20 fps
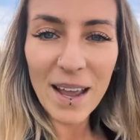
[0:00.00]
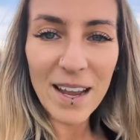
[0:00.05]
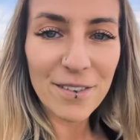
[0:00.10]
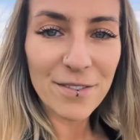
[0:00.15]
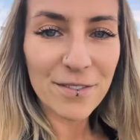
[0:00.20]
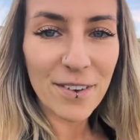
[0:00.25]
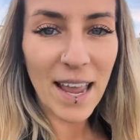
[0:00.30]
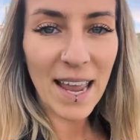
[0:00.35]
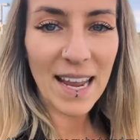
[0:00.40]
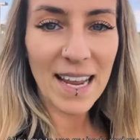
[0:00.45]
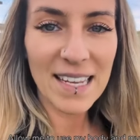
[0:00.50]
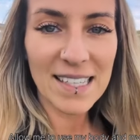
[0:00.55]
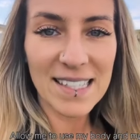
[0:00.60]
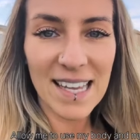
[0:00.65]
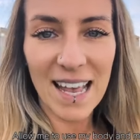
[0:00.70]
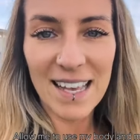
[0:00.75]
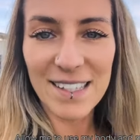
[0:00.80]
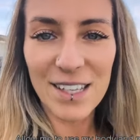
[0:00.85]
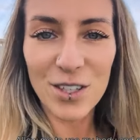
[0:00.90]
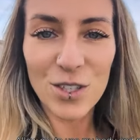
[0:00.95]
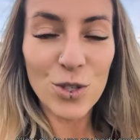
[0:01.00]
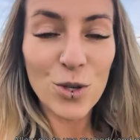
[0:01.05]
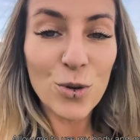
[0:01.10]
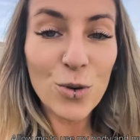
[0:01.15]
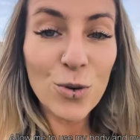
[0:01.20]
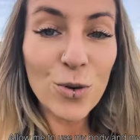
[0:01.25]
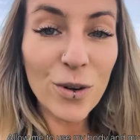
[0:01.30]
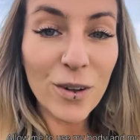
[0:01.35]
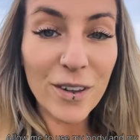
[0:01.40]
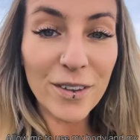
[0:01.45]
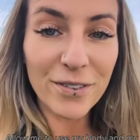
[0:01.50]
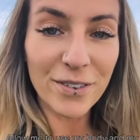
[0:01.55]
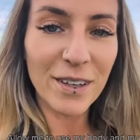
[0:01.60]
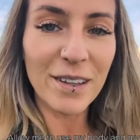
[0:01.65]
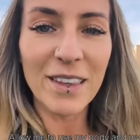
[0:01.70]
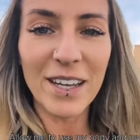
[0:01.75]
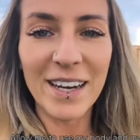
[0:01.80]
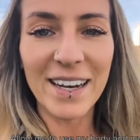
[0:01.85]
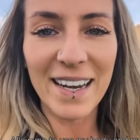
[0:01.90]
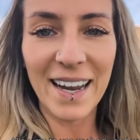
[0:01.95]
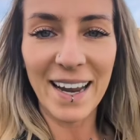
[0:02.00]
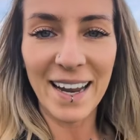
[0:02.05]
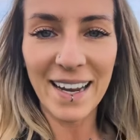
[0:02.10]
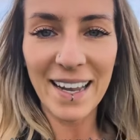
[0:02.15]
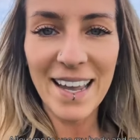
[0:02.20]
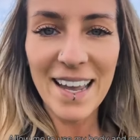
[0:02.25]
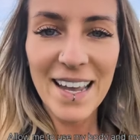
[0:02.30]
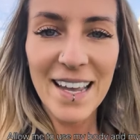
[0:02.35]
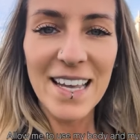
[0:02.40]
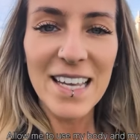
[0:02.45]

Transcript: my face as a tool for learning,